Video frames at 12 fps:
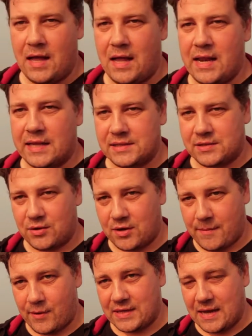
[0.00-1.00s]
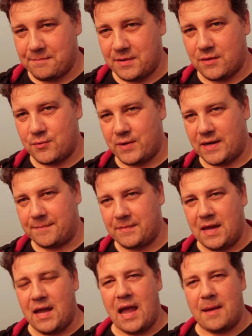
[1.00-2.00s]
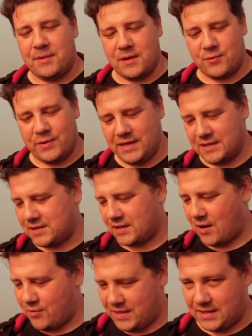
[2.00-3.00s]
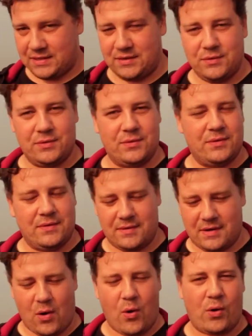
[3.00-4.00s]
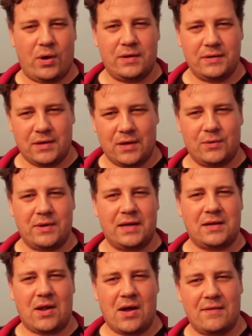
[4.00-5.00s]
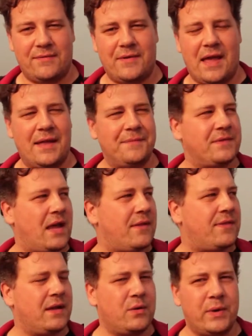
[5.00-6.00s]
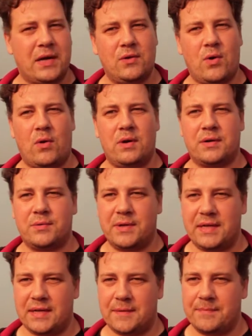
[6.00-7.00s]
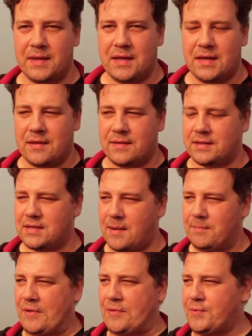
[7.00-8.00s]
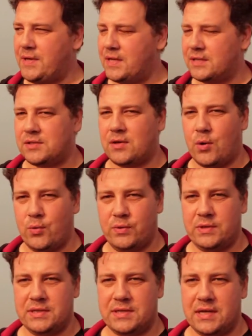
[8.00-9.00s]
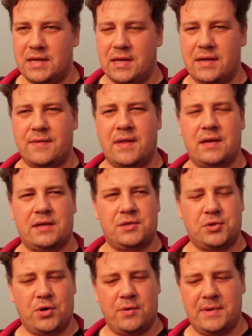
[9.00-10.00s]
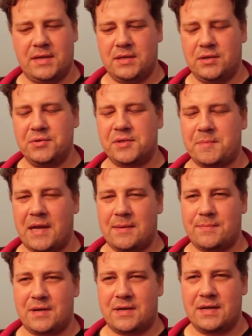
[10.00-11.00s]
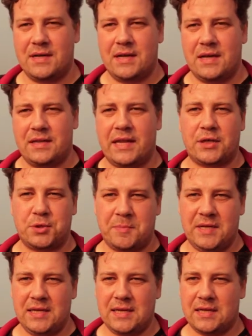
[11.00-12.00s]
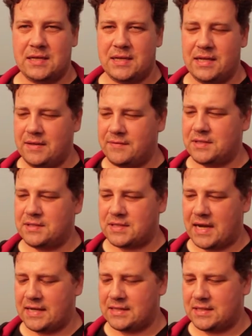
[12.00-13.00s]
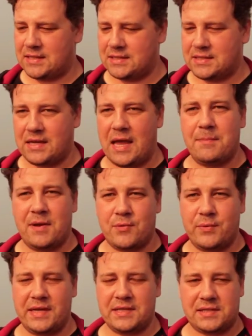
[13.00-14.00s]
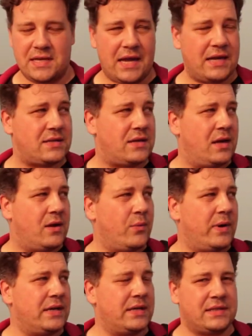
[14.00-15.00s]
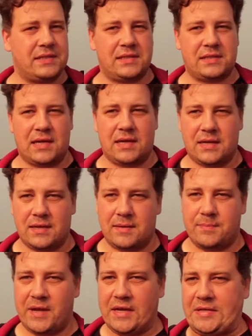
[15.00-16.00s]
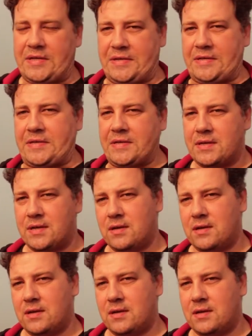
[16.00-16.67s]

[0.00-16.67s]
Let's talk about MP3. MP3 is a codec you all know and love, and I think we can all agree that MP3 is old. The German newspaper Der Spiegel even titled MP3 is dead when its uh, patent